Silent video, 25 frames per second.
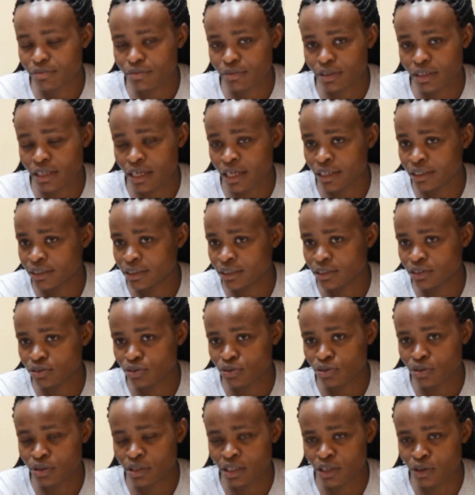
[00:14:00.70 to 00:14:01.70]
Yes,
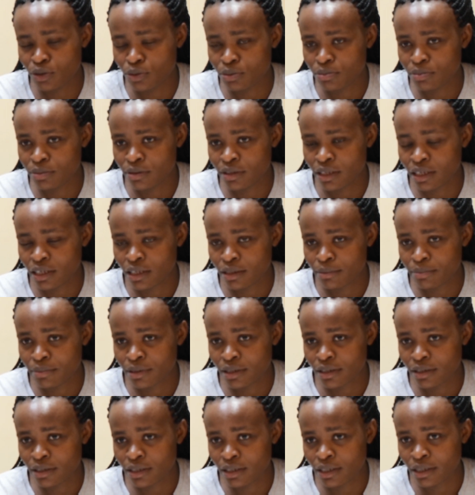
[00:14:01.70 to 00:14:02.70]
so the
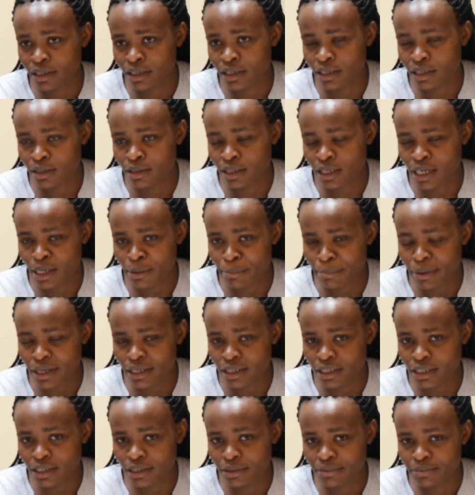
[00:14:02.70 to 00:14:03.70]

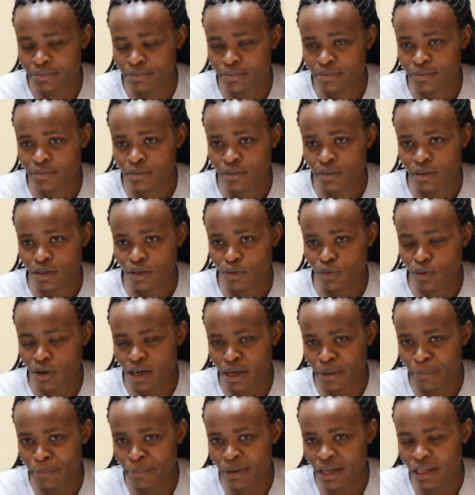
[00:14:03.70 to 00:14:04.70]
company
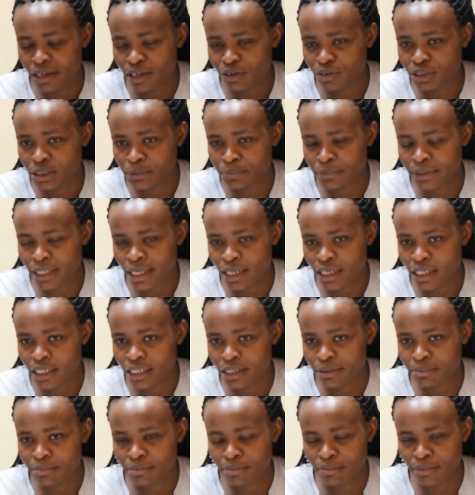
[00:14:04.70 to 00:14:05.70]
wakampeleka hospitali,
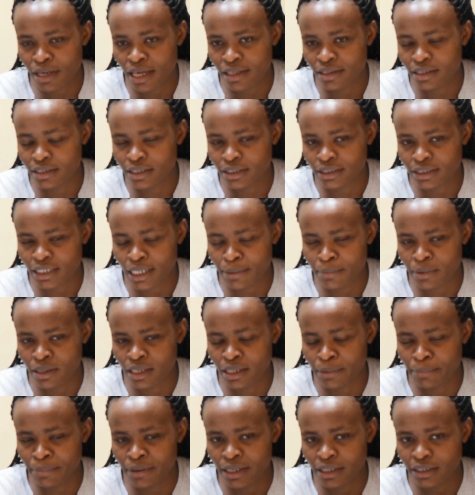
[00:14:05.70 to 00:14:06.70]
nothing is coming in
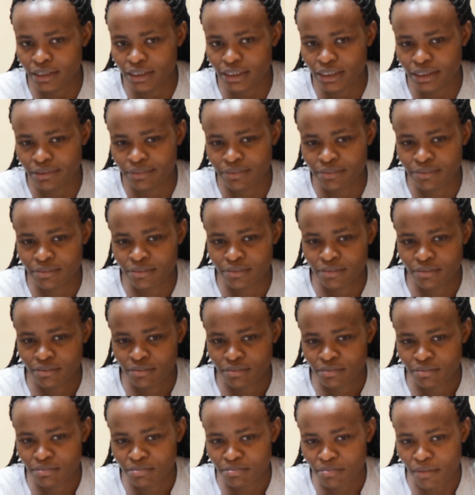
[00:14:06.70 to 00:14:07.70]
place.
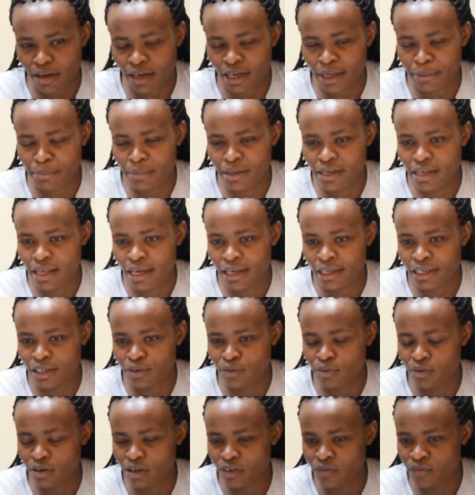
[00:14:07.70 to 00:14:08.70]
Akabidi aende
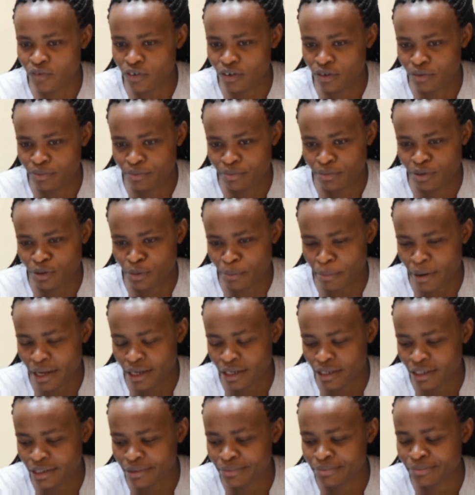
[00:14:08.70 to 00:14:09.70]
huko hivyo
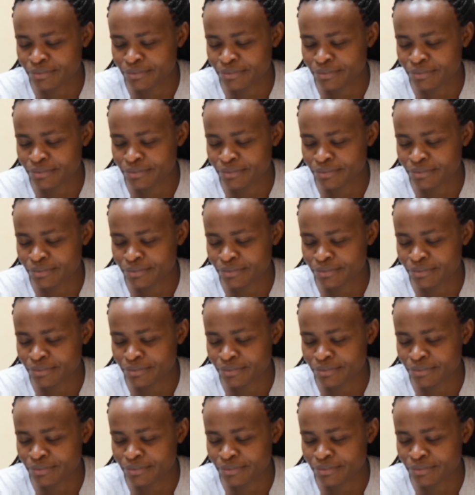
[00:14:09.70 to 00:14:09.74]
nyumbani.